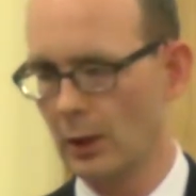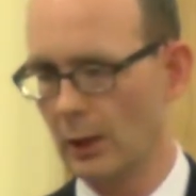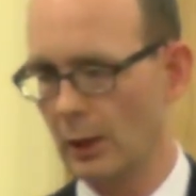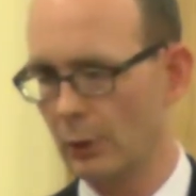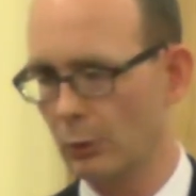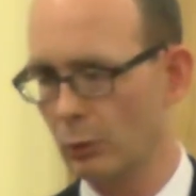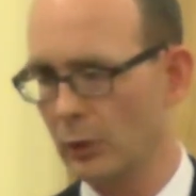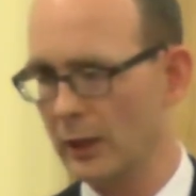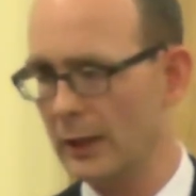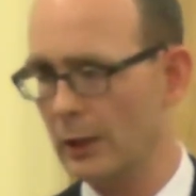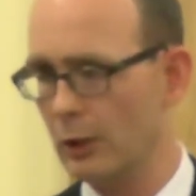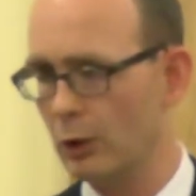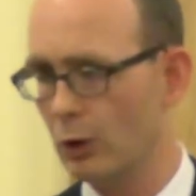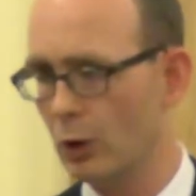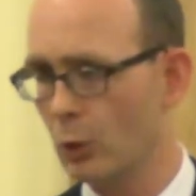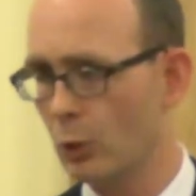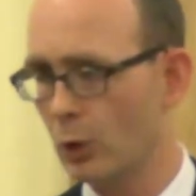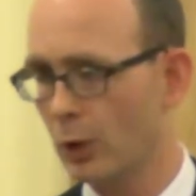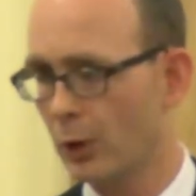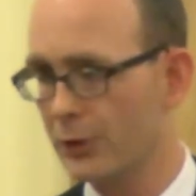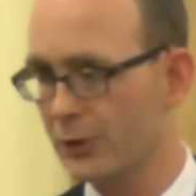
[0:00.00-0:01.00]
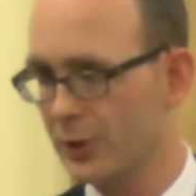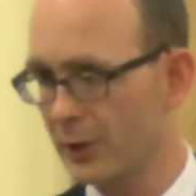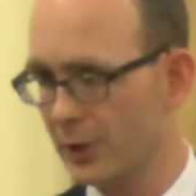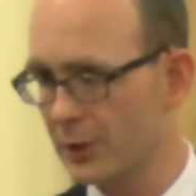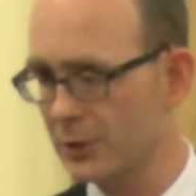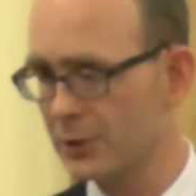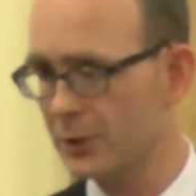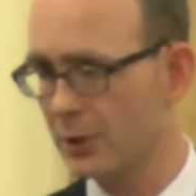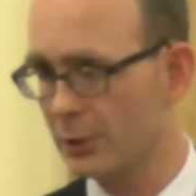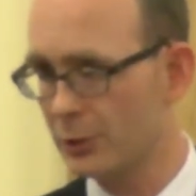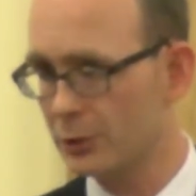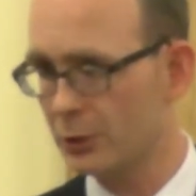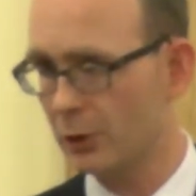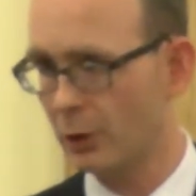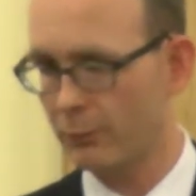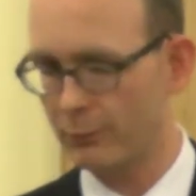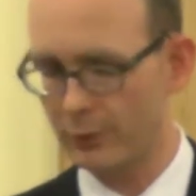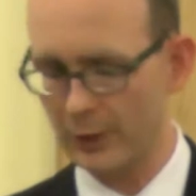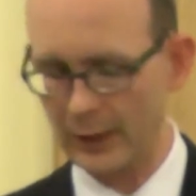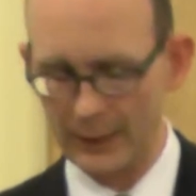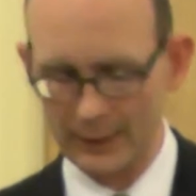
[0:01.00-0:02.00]
And we who were citizens
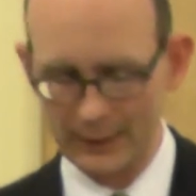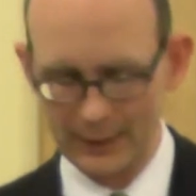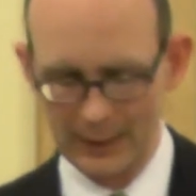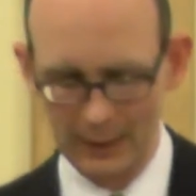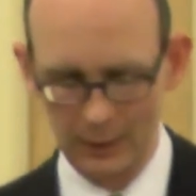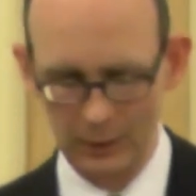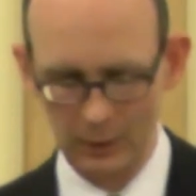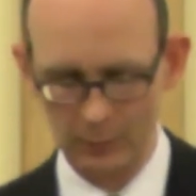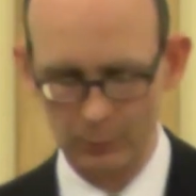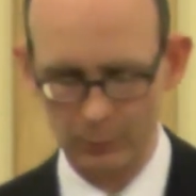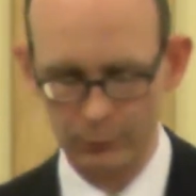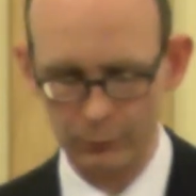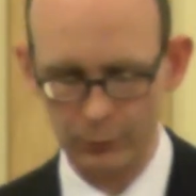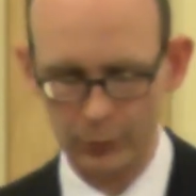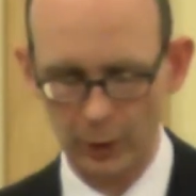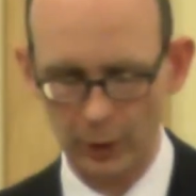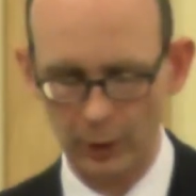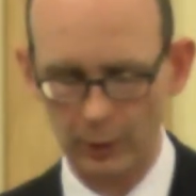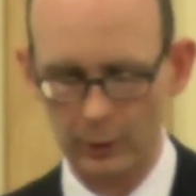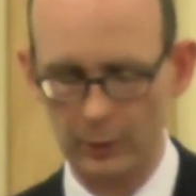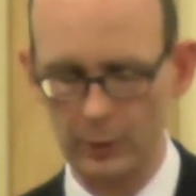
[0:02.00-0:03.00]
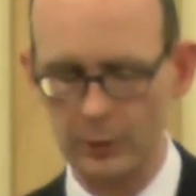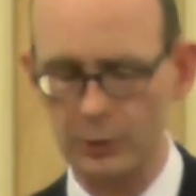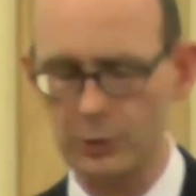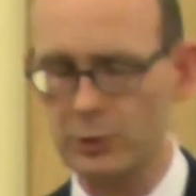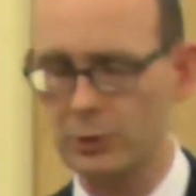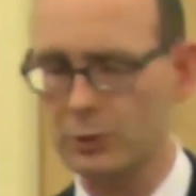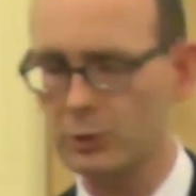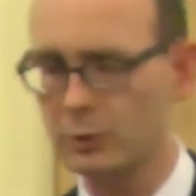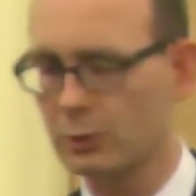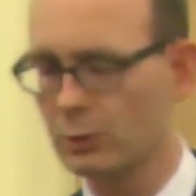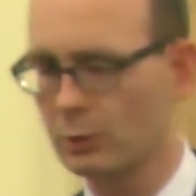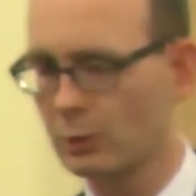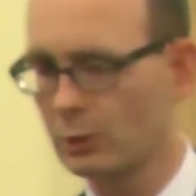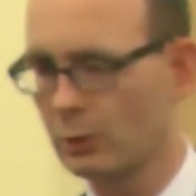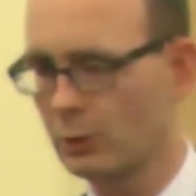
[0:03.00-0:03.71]
of that kingdom of darkness,